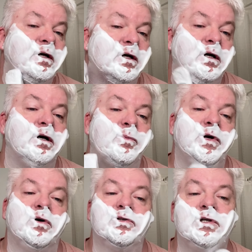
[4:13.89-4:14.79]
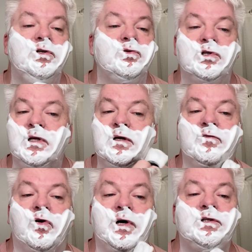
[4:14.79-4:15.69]
uh, because I usually
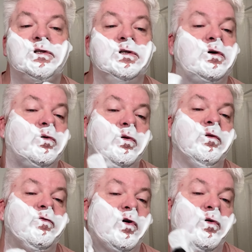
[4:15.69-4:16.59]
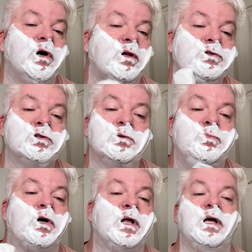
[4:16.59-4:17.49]
avoid all the florals.
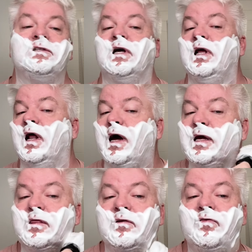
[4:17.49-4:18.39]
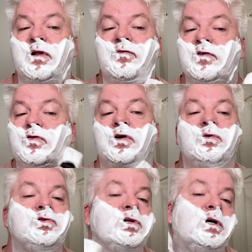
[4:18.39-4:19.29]
But as I like the Velvet
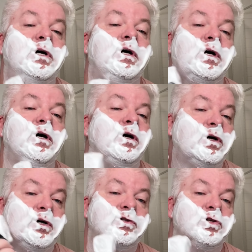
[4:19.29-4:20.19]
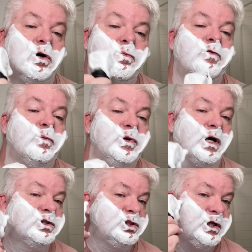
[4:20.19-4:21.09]
Rose uh, soap from
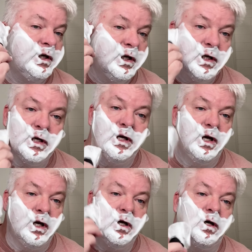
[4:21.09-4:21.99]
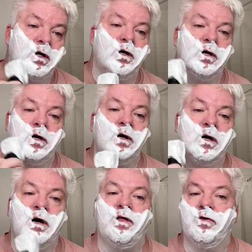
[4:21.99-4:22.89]
Yaqi, uh,
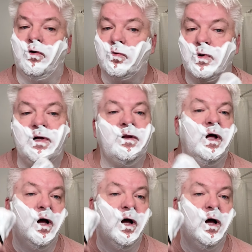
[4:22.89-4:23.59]
I thought, well,